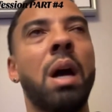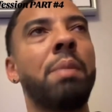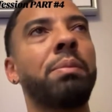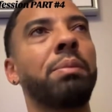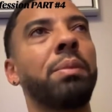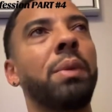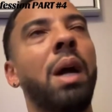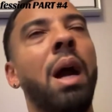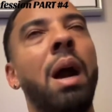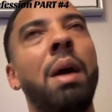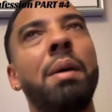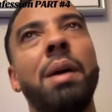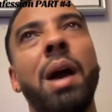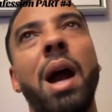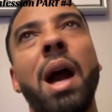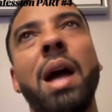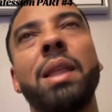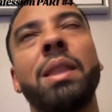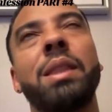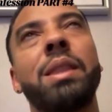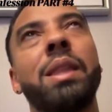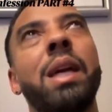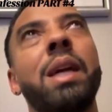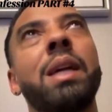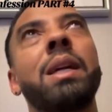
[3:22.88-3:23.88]

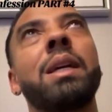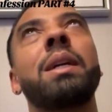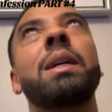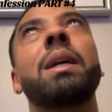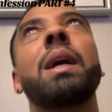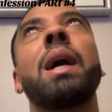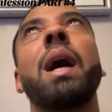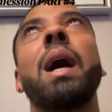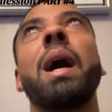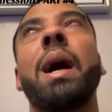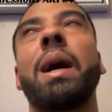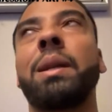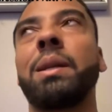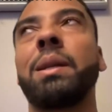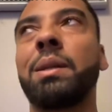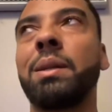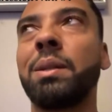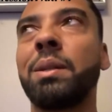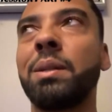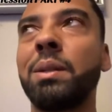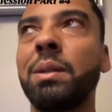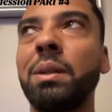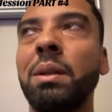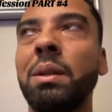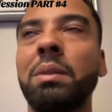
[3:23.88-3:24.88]
I thank God
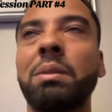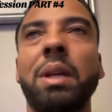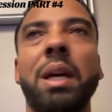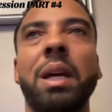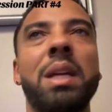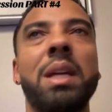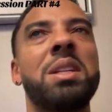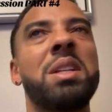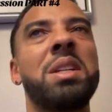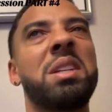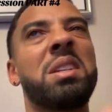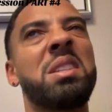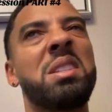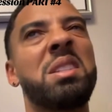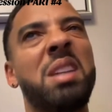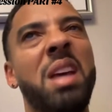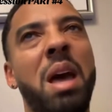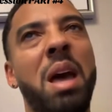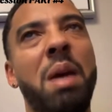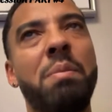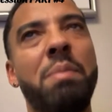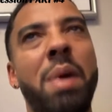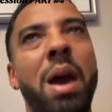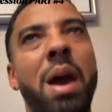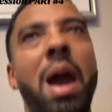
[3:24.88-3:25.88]
that he just
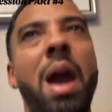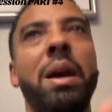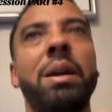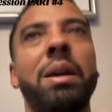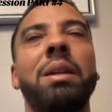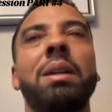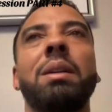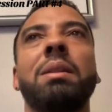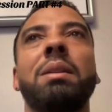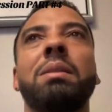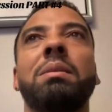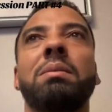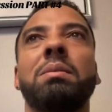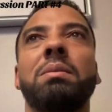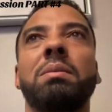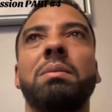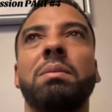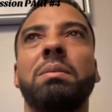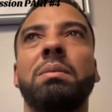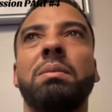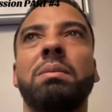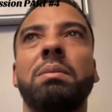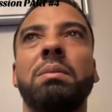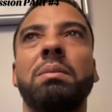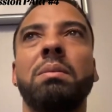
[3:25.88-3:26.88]
sat back
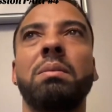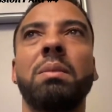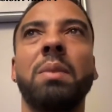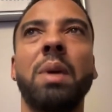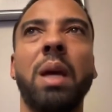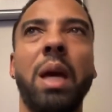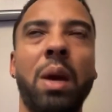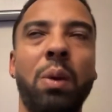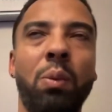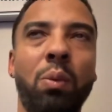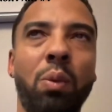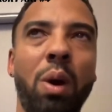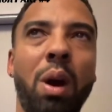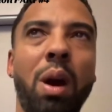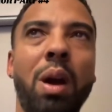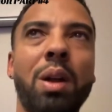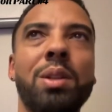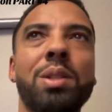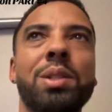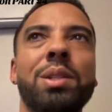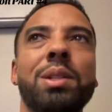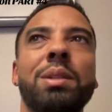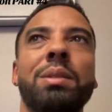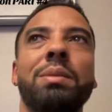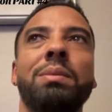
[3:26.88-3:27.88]
and
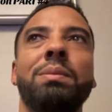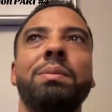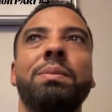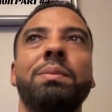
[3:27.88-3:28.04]
watched.